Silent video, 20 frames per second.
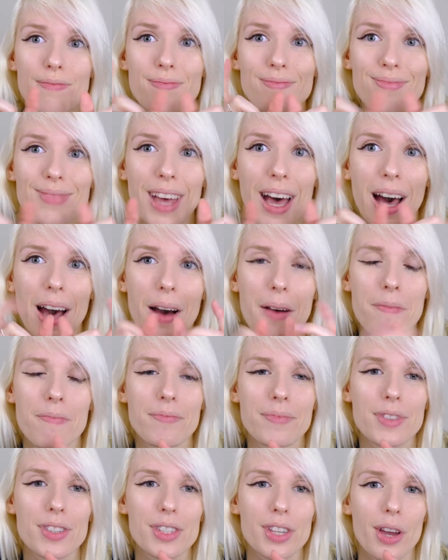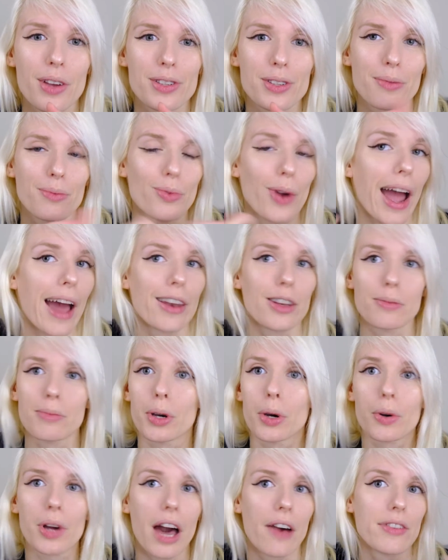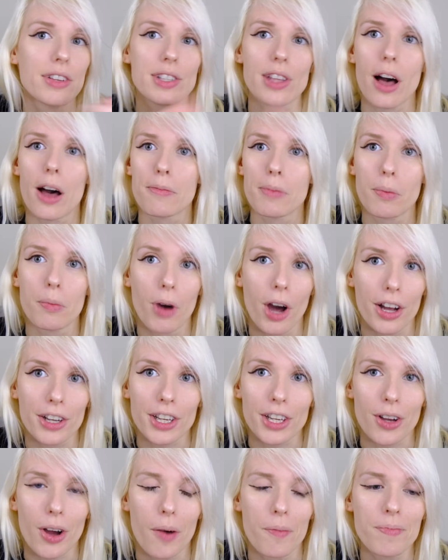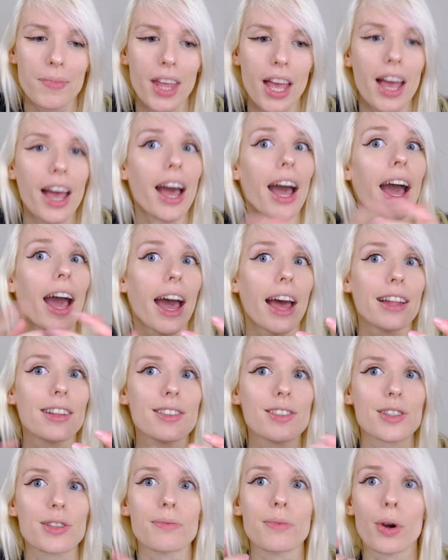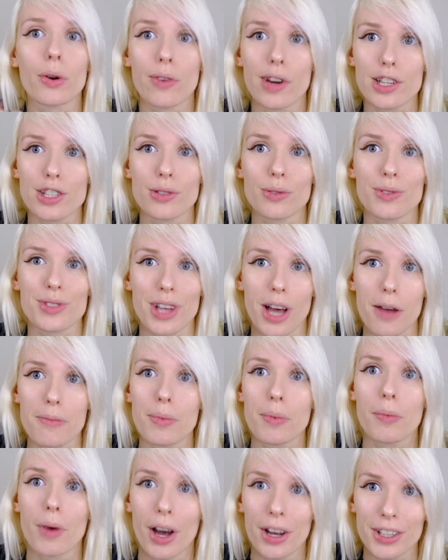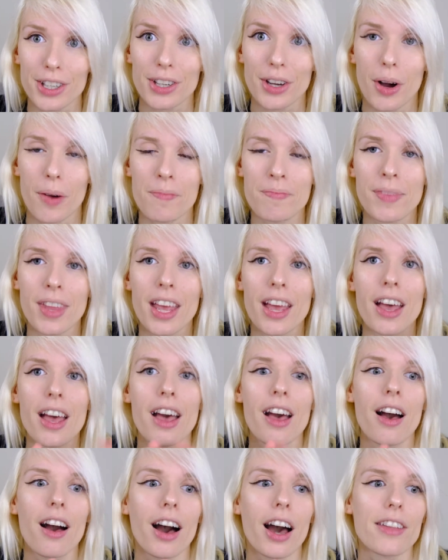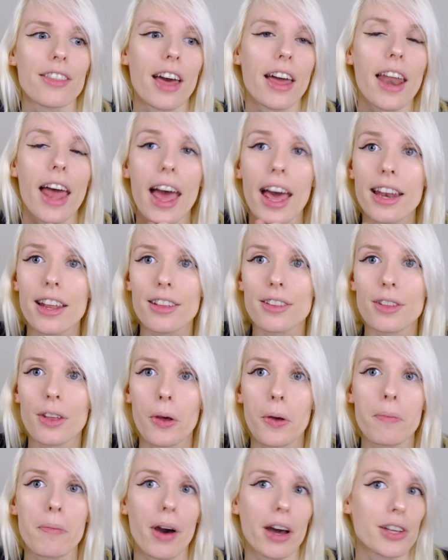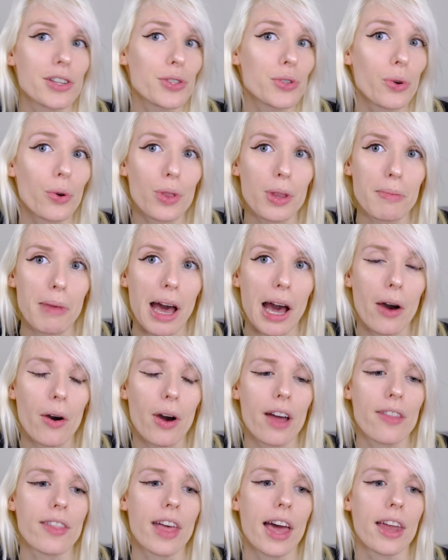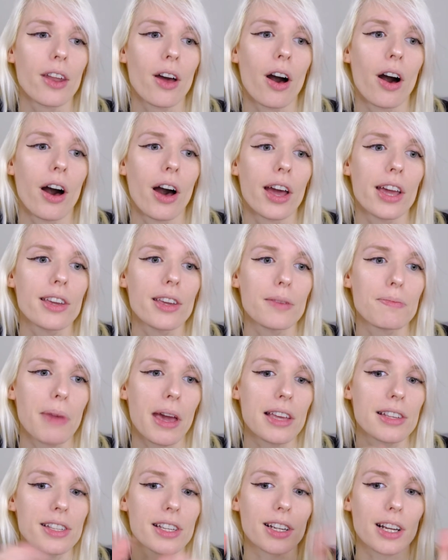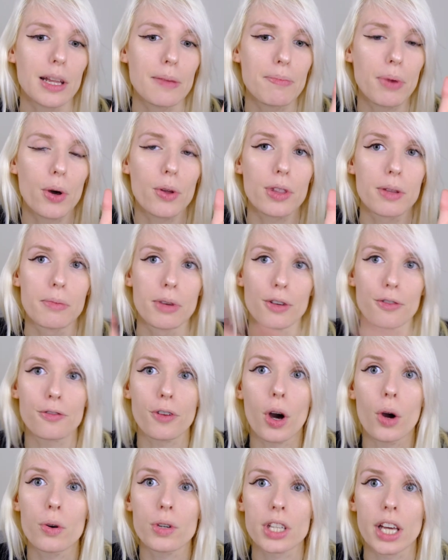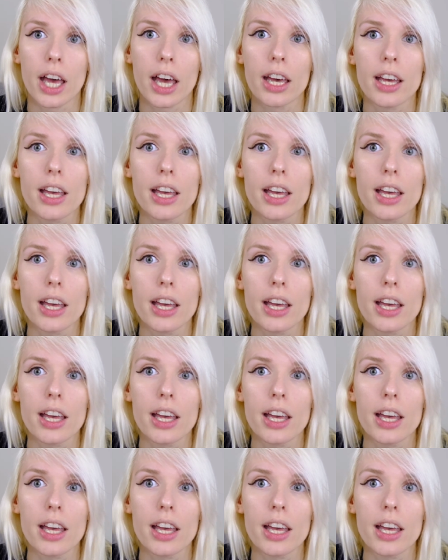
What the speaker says: So some random little covers that I've been working on, and some originals that I've been working on. I then edit them, I sort them out, and then I basically put them in a folder,